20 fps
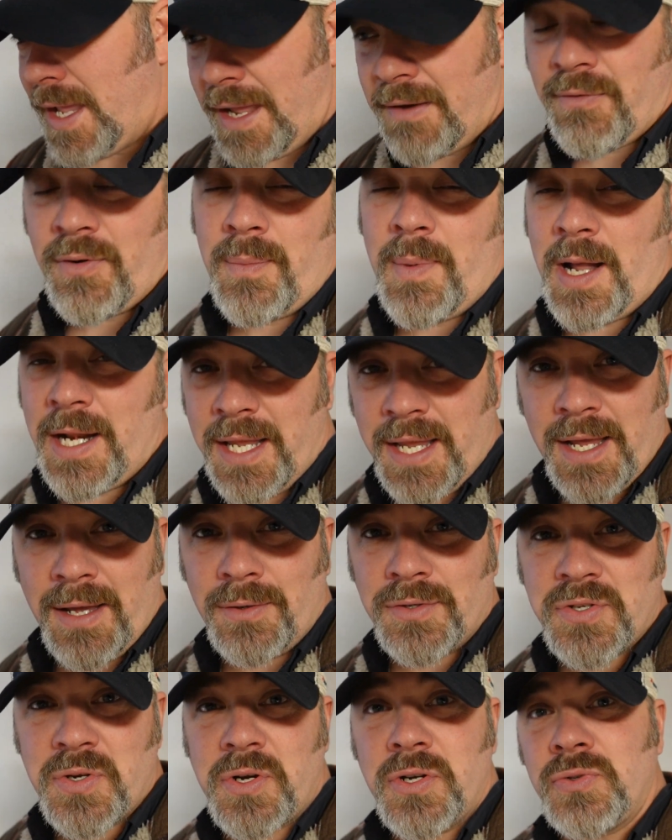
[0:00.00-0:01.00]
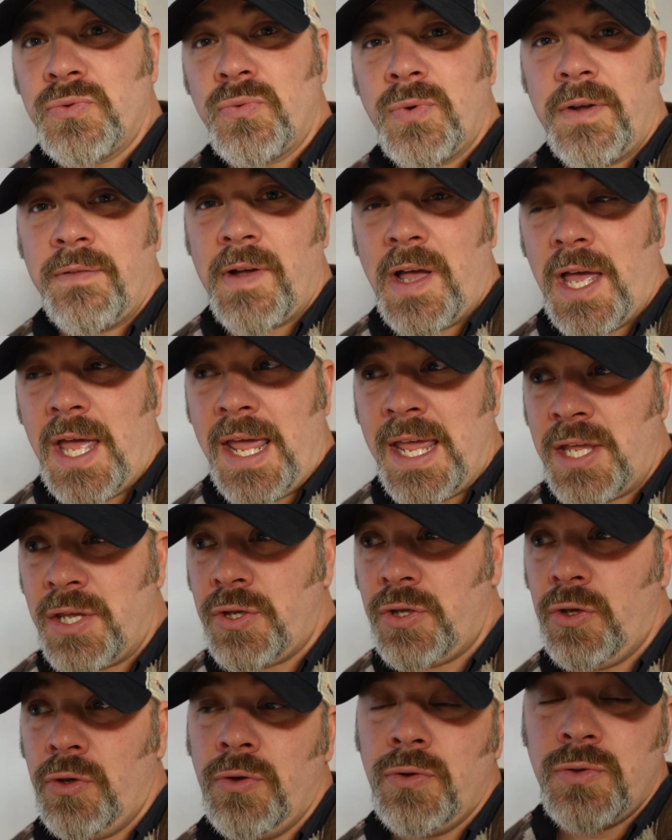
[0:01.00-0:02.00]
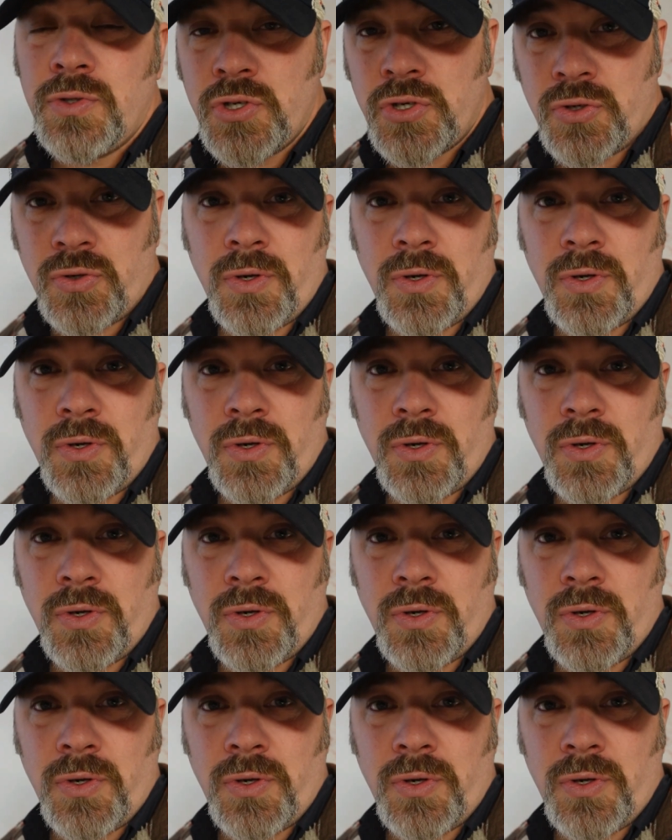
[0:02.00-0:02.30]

everybody else because we've got a huge